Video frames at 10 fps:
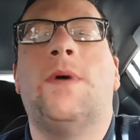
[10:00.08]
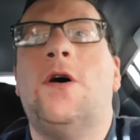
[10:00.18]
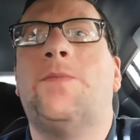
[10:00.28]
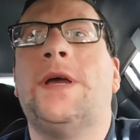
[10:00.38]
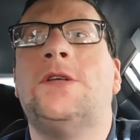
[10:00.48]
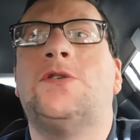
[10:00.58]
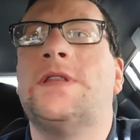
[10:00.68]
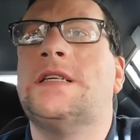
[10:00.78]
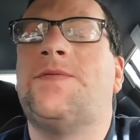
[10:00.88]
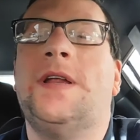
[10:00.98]
I hope you
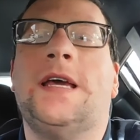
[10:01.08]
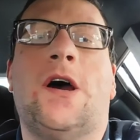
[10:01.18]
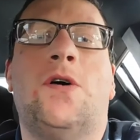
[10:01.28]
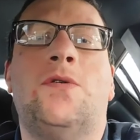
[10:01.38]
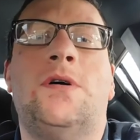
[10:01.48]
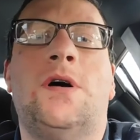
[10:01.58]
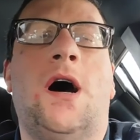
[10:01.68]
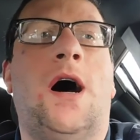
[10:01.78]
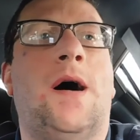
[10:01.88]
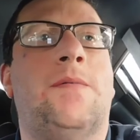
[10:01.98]
enjoyed this video.
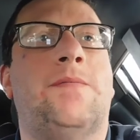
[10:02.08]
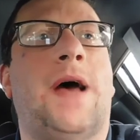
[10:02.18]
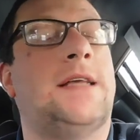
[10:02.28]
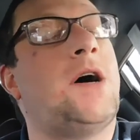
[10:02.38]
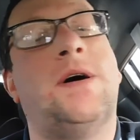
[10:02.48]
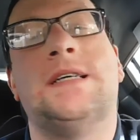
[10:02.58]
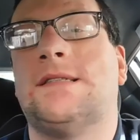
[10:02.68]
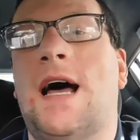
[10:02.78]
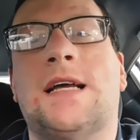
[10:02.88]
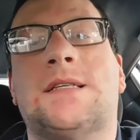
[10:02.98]
As always,
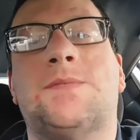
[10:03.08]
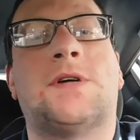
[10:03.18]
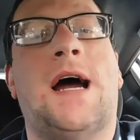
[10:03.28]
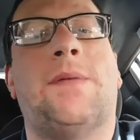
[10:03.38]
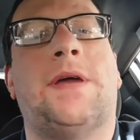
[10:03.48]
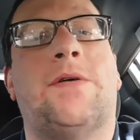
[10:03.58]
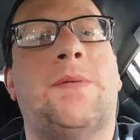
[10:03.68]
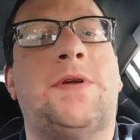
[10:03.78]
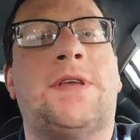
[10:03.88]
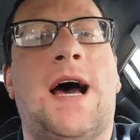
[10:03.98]
like, subscribe, get
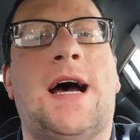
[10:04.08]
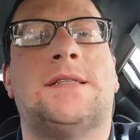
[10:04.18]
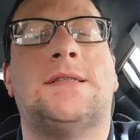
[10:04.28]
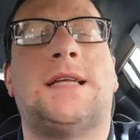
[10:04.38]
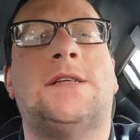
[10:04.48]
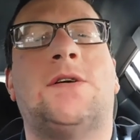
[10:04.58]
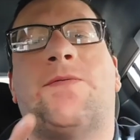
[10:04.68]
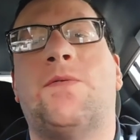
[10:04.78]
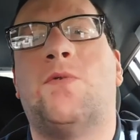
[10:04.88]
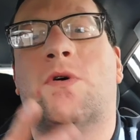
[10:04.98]
reputized, and stay tuned
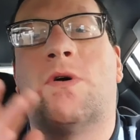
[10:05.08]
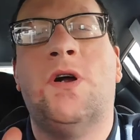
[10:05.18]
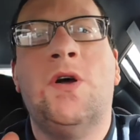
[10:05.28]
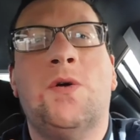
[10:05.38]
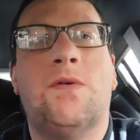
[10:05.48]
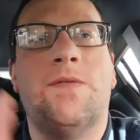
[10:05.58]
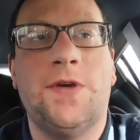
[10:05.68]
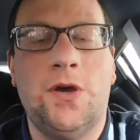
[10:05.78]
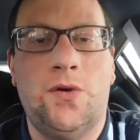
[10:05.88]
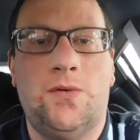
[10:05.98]
for more
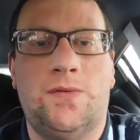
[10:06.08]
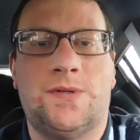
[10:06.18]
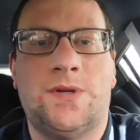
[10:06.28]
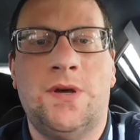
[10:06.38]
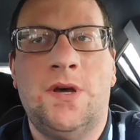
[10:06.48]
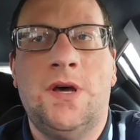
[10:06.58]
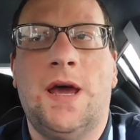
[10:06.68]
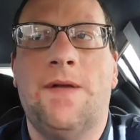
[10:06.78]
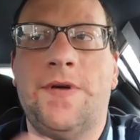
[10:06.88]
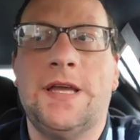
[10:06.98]
reviews
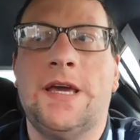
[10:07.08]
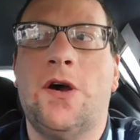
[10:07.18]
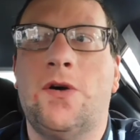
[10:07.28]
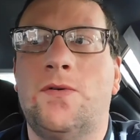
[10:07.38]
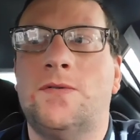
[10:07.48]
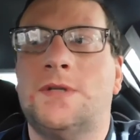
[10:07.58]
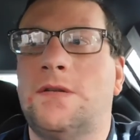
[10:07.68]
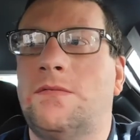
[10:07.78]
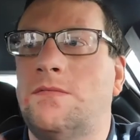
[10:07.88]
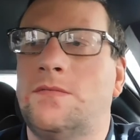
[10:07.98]
and videos
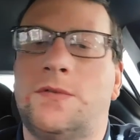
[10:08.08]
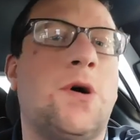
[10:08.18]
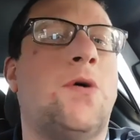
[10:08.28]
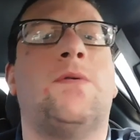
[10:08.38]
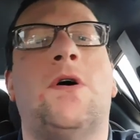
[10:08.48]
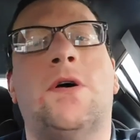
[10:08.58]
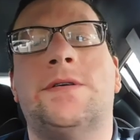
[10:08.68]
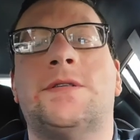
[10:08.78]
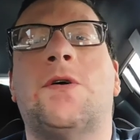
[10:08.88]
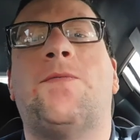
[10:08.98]
and so on
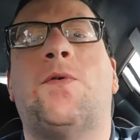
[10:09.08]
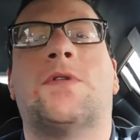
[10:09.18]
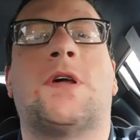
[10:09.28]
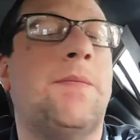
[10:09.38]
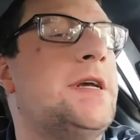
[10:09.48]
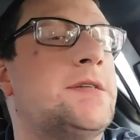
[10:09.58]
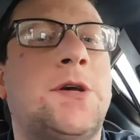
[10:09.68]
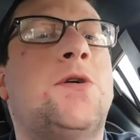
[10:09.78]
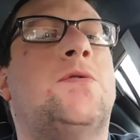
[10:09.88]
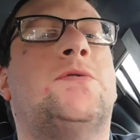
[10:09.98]
and so forth coming
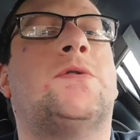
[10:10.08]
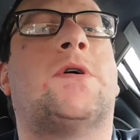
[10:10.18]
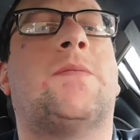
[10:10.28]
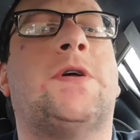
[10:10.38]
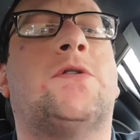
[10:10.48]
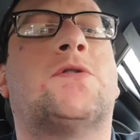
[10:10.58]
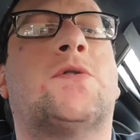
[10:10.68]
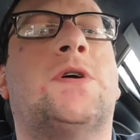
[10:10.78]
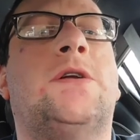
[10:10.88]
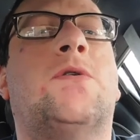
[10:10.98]
soon to a computer
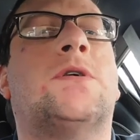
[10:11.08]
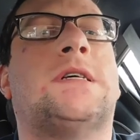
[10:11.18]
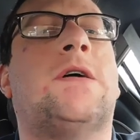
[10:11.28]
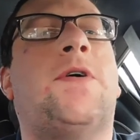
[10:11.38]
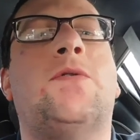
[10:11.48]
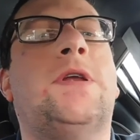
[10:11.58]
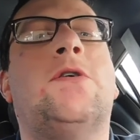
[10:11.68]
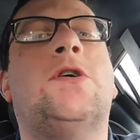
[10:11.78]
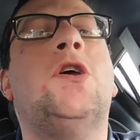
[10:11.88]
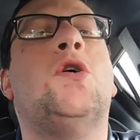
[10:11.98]
screen or a cell phone
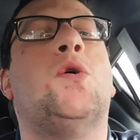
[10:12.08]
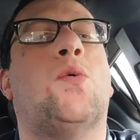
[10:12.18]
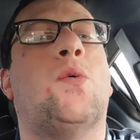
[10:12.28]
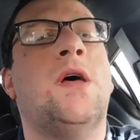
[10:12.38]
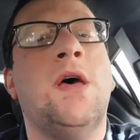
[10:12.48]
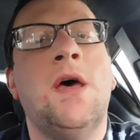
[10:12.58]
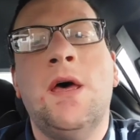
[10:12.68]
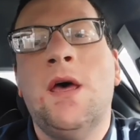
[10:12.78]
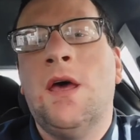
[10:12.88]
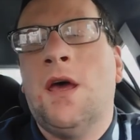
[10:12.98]
near you.
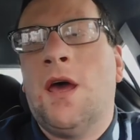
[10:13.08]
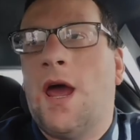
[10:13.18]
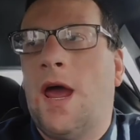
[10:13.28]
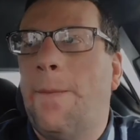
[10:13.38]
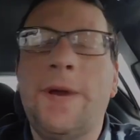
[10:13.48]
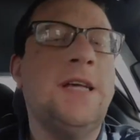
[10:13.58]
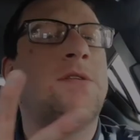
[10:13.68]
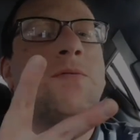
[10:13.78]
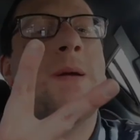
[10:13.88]
And peace to